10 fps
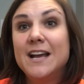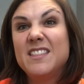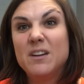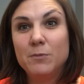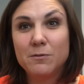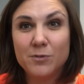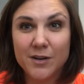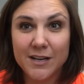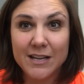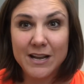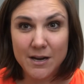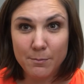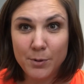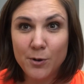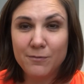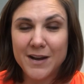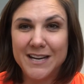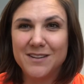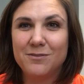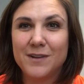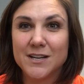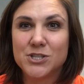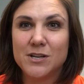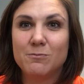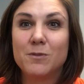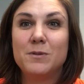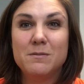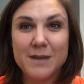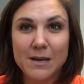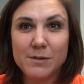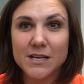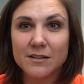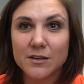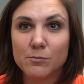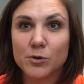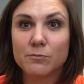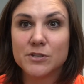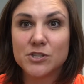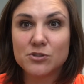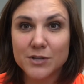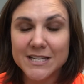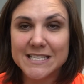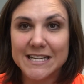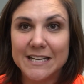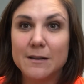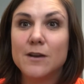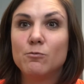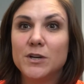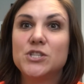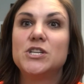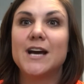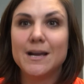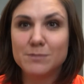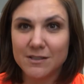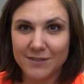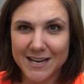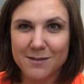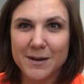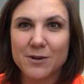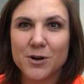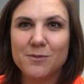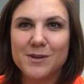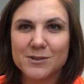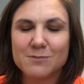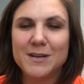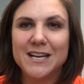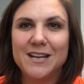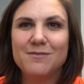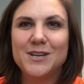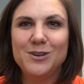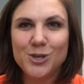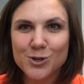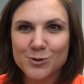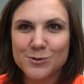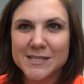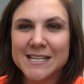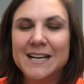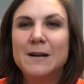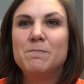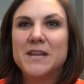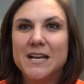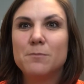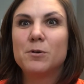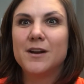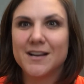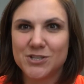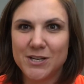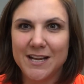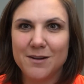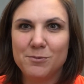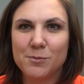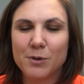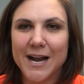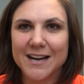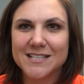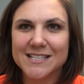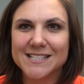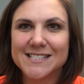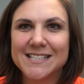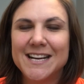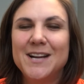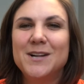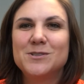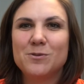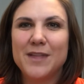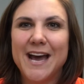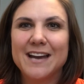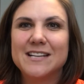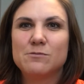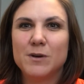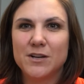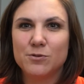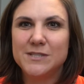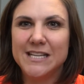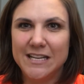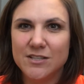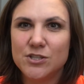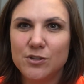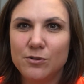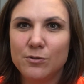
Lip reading: than we would in a bovine infection, where we may be a little more restricted in which types of antimicrobials we can even use in production animal practice. So that is what goes into